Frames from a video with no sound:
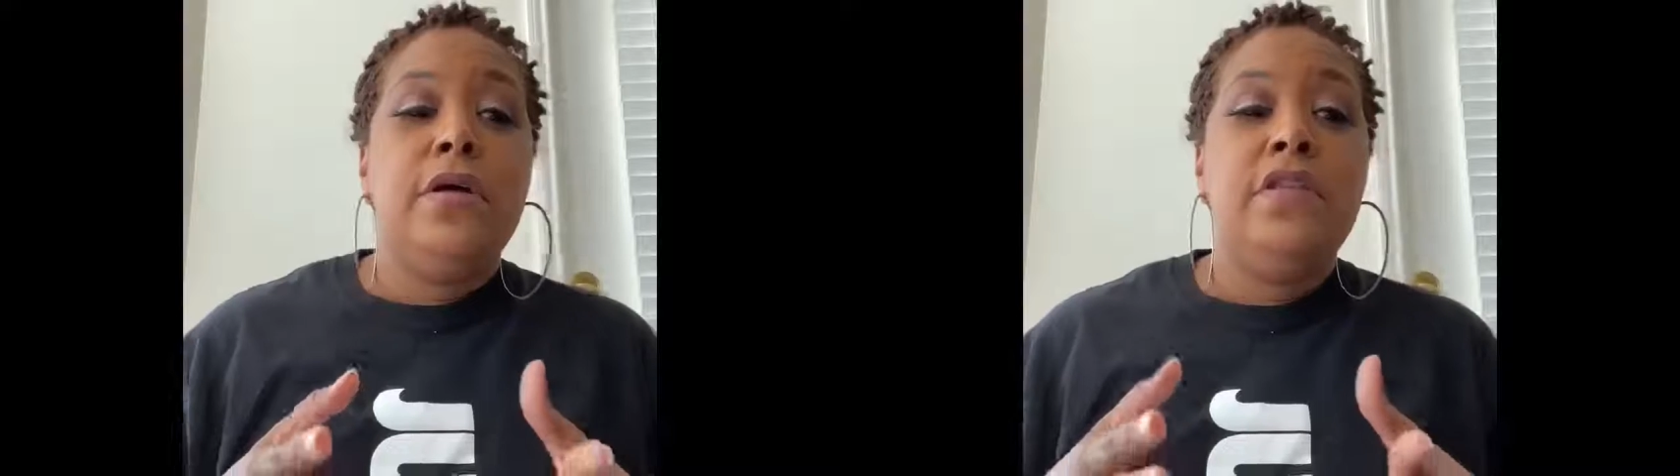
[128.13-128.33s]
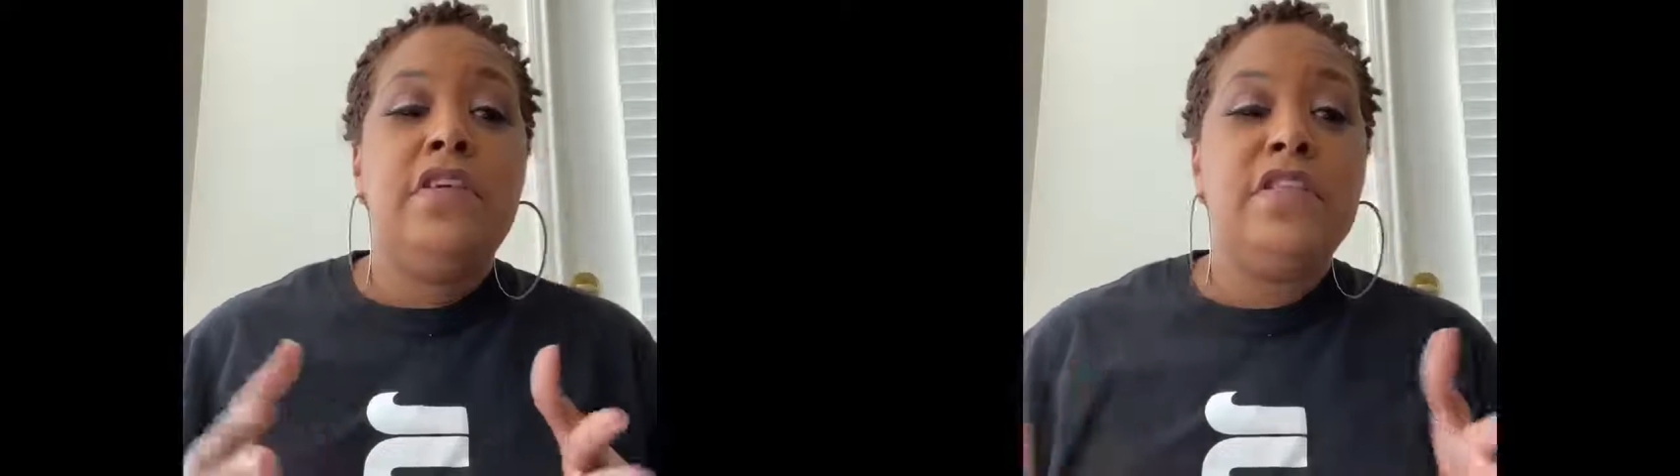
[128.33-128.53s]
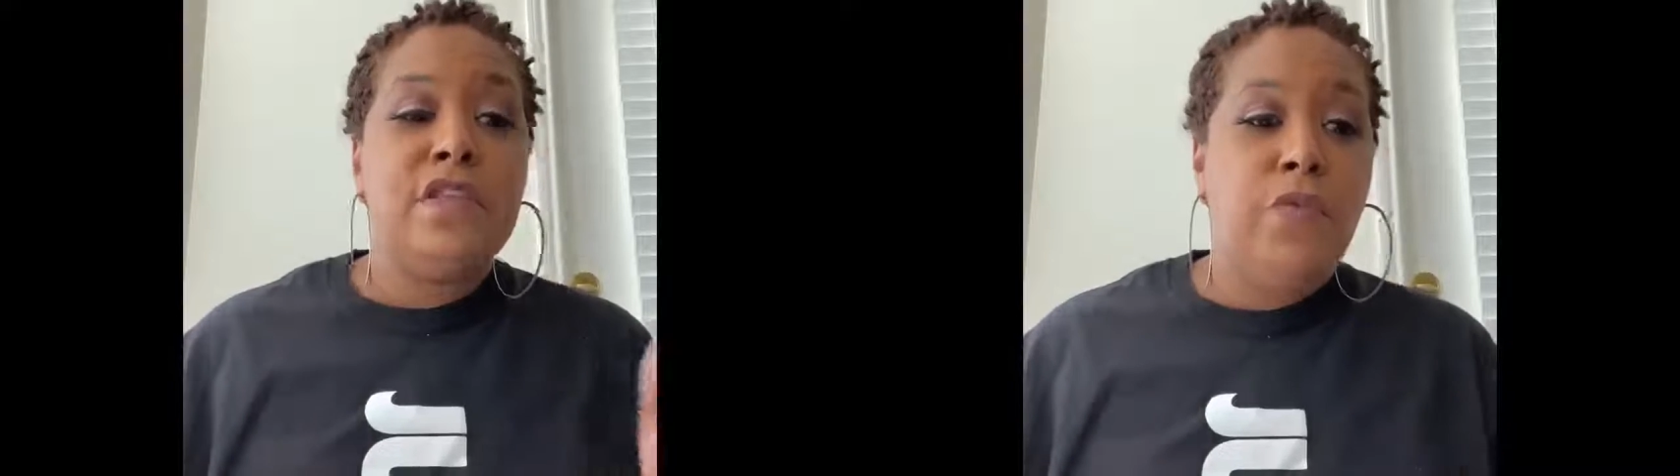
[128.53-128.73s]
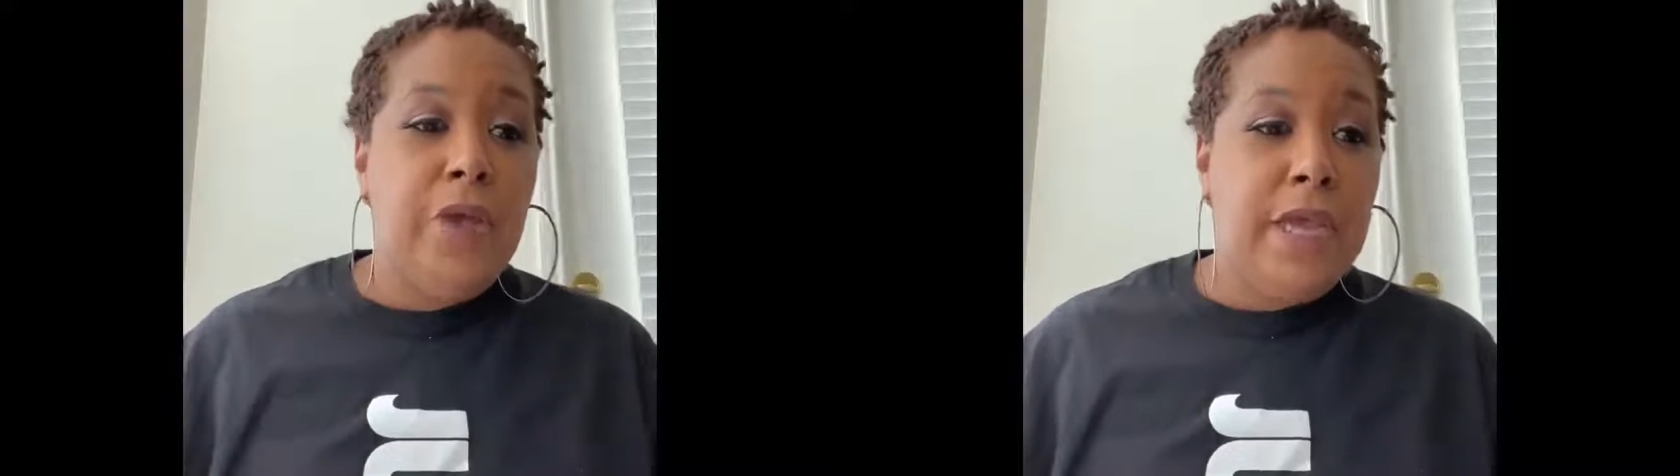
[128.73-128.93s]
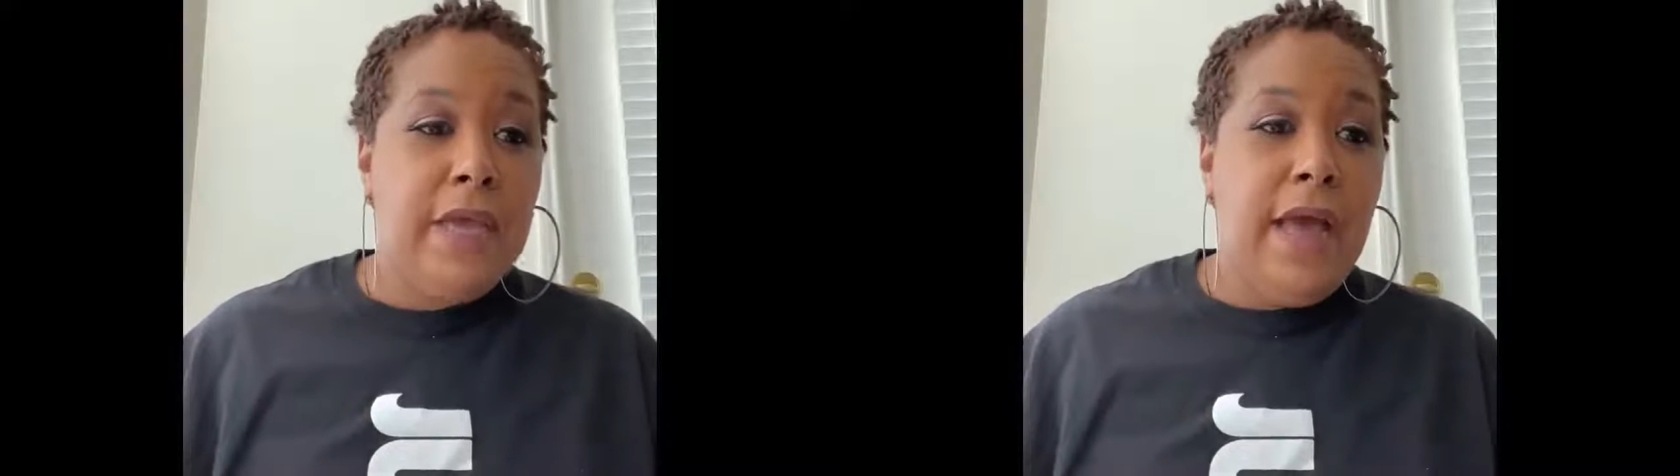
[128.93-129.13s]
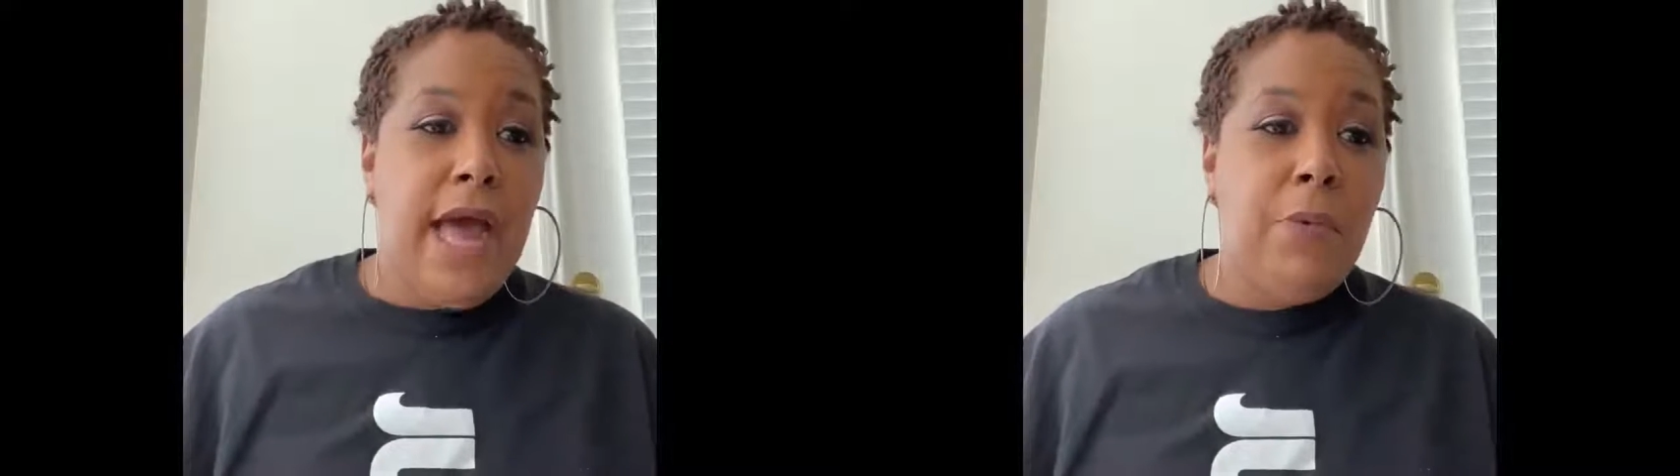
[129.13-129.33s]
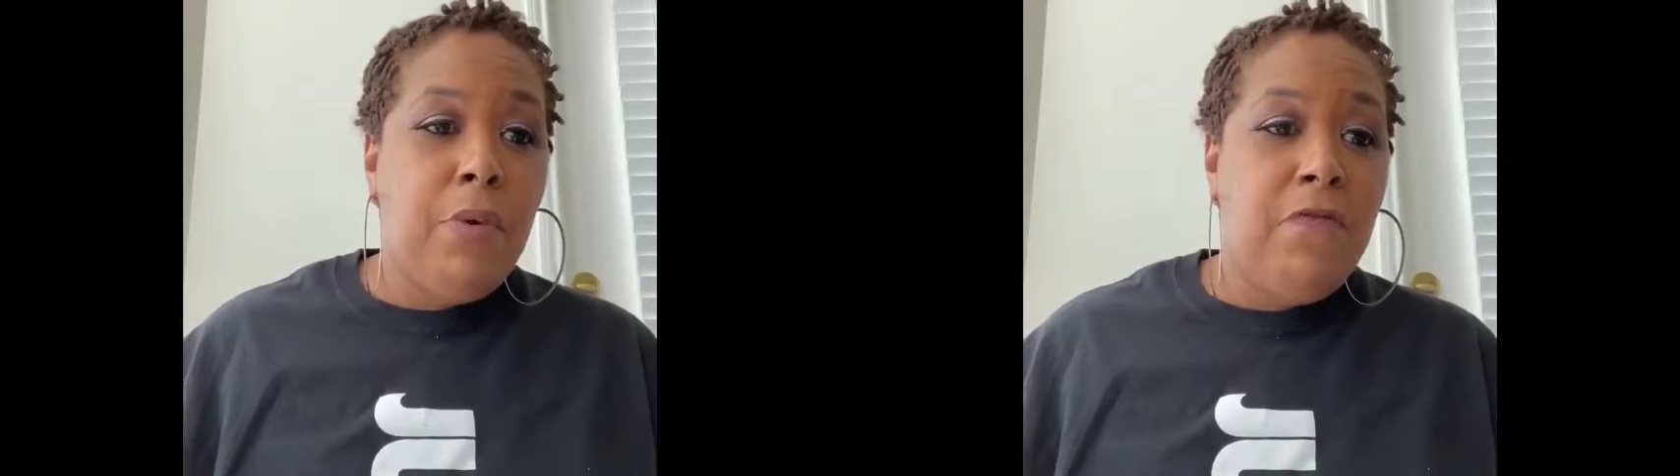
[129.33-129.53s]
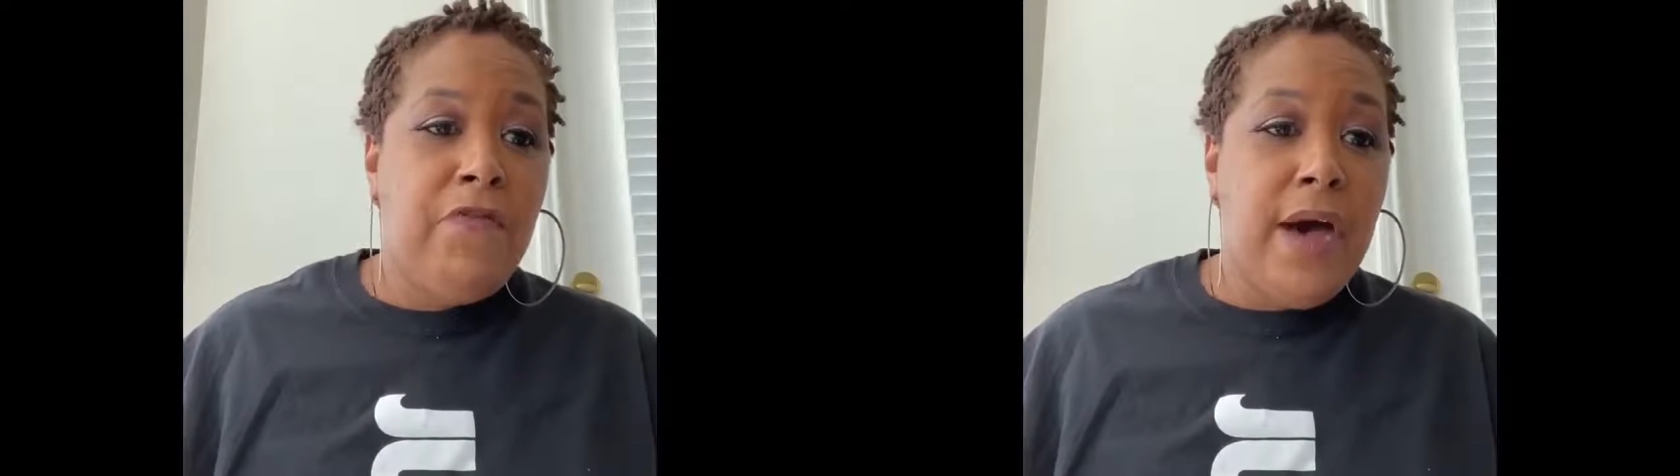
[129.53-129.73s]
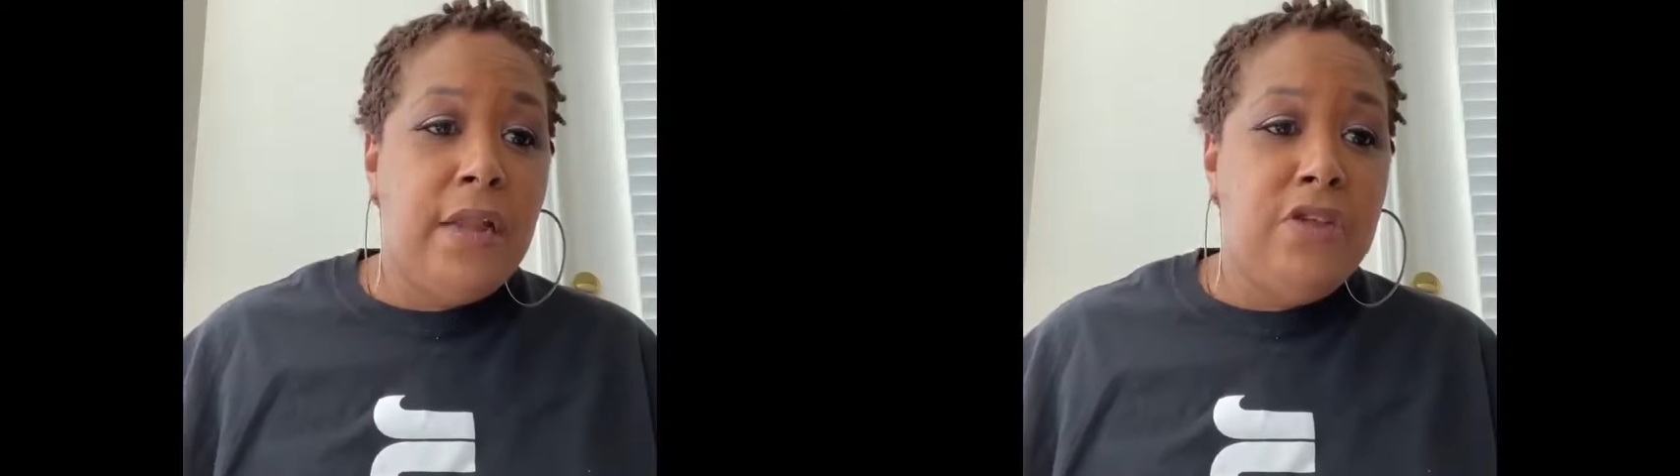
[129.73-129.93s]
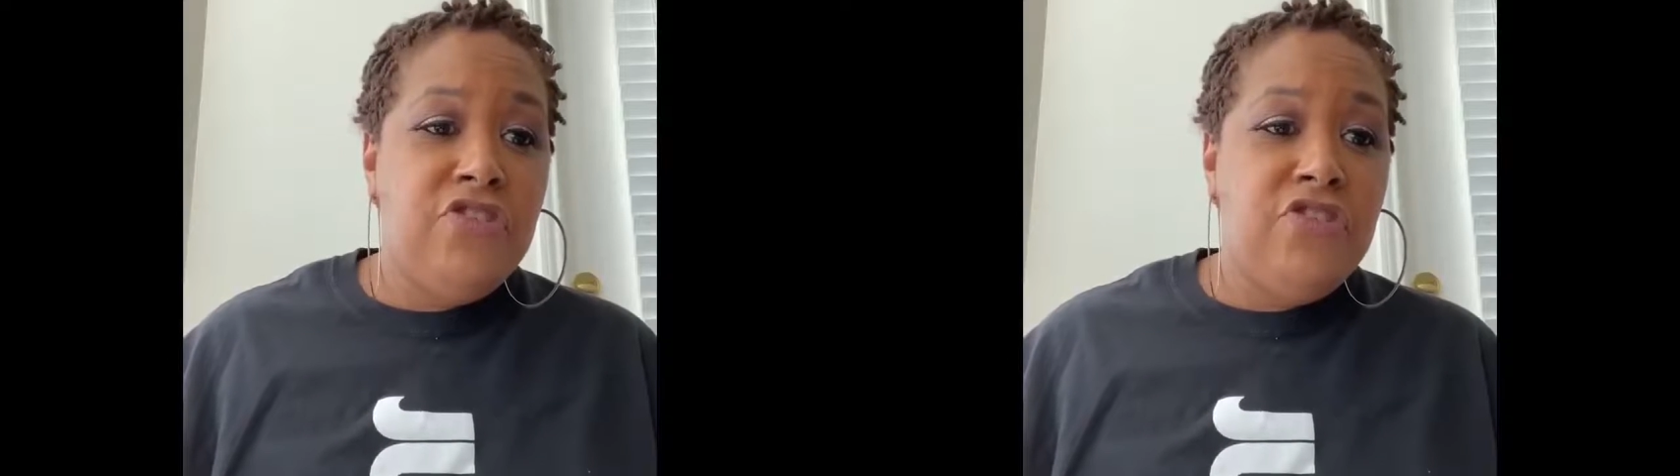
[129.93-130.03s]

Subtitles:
this week I will follow